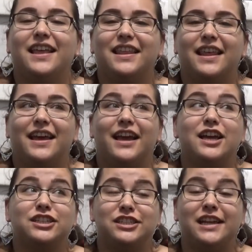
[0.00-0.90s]

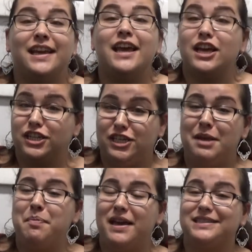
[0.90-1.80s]
like she
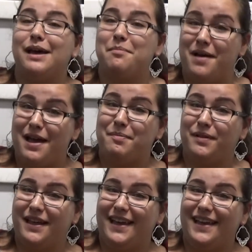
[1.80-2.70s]
she picked up my
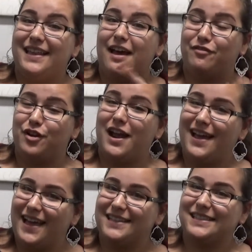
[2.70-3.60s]
plate after I
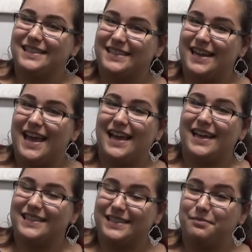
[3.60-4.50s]
had some snack
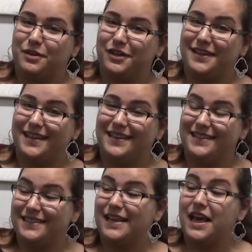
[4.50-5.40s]
and some
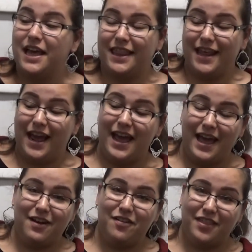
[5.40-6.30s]
cookies that I
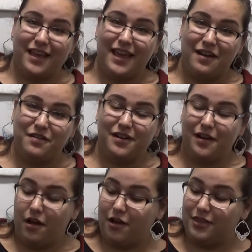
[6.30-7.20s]
had on the counter
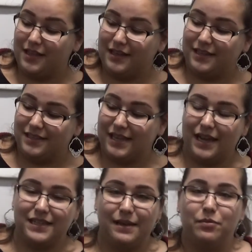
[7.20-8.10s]
on the
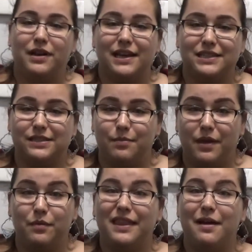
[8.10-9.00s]
side table next to
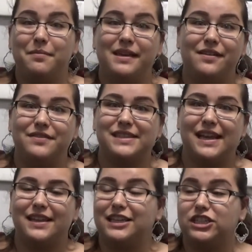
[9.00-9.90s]
me without me even
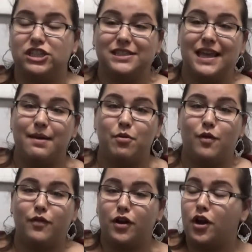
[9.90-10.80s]
saying anything. She just came
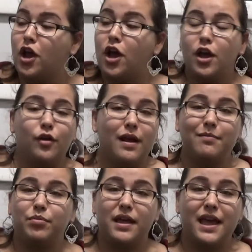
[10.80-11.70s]
over,
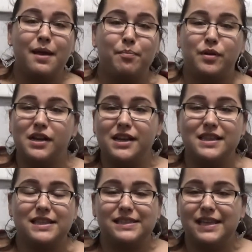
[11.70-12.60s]
grabbed a plate, put it
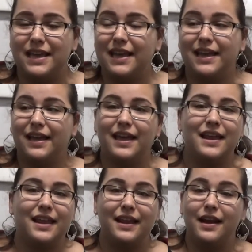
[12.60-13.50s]
in the sink,
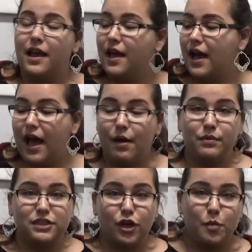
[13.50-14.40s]
and I
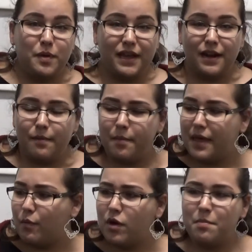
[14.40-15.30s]
went to go pick it up. I'm
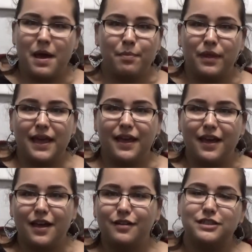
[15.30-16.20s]
like, where'd my plate
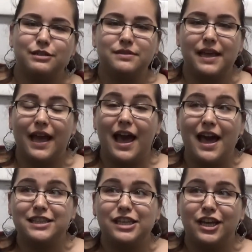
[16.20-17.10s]
go? She was like,
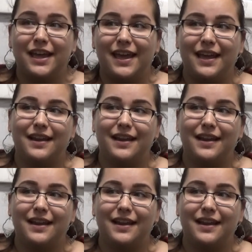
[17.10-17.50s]
I took it